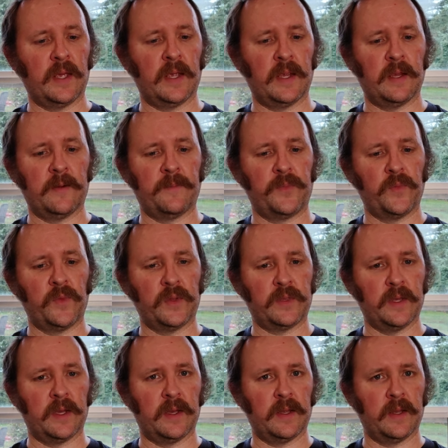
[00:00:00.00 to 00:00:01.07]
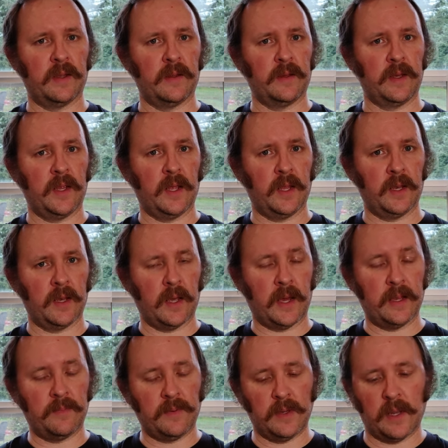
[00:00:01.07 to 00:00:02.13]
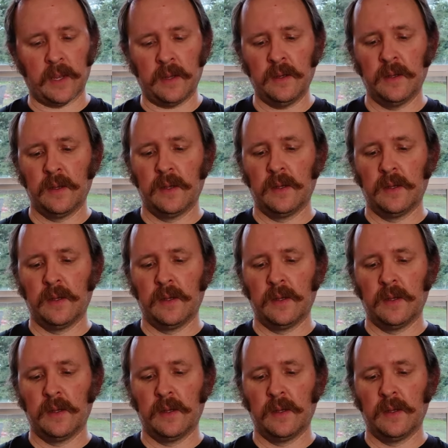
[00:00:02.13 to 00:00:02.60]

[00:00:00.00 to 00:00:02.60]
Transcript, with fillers: an IPA.